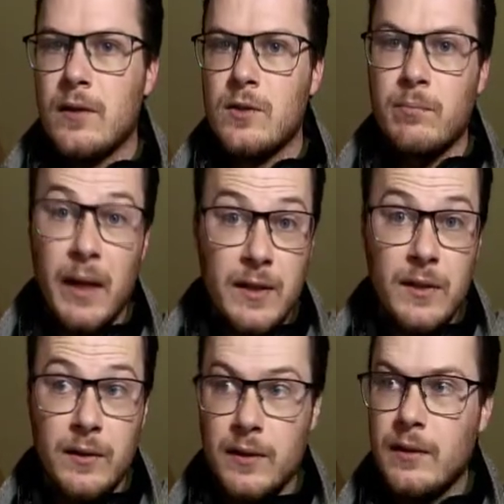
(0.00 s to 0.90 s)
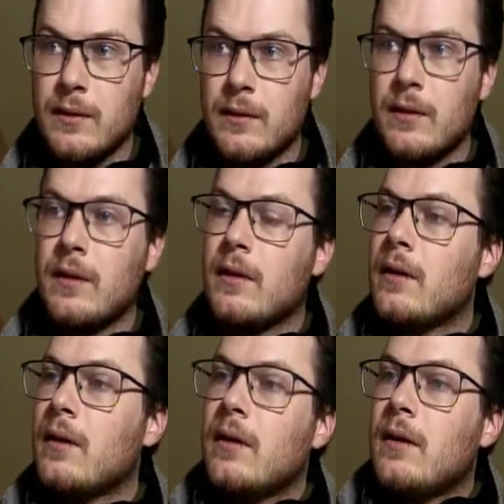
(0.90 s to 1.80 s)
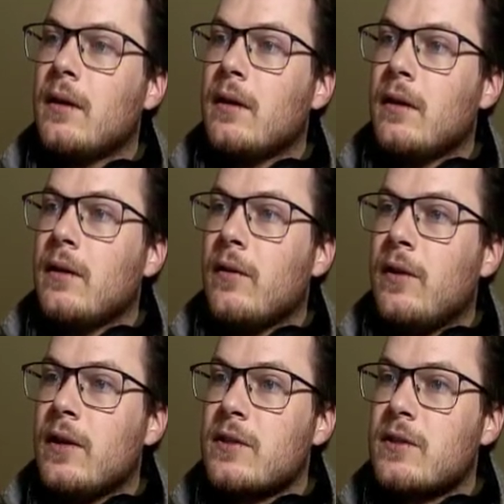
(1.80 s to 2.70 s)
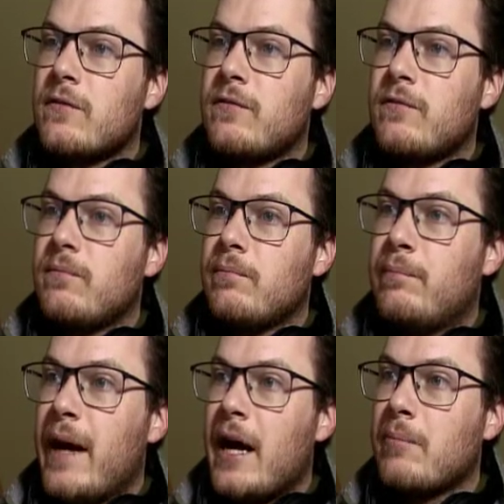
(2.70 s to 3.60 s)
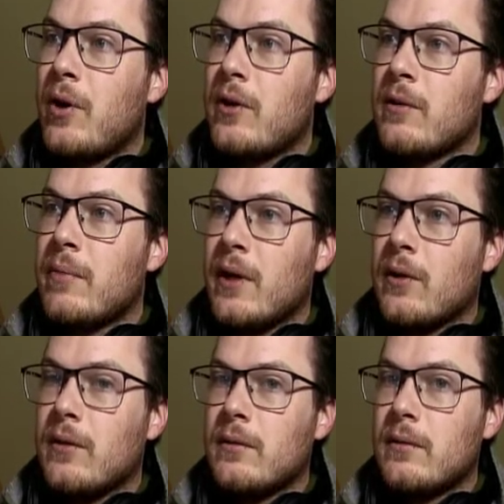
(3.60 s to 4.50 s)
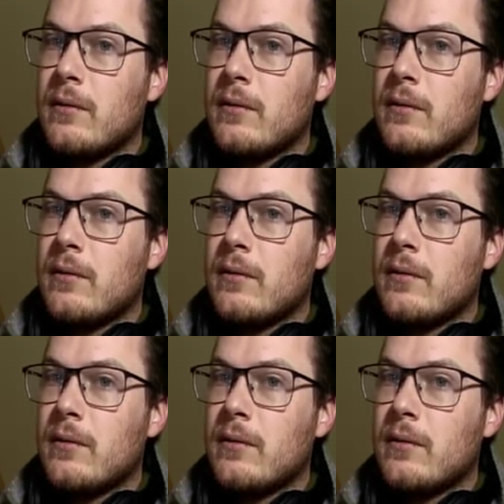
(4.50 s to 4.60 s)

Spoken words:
So basically, this back part of the barrel,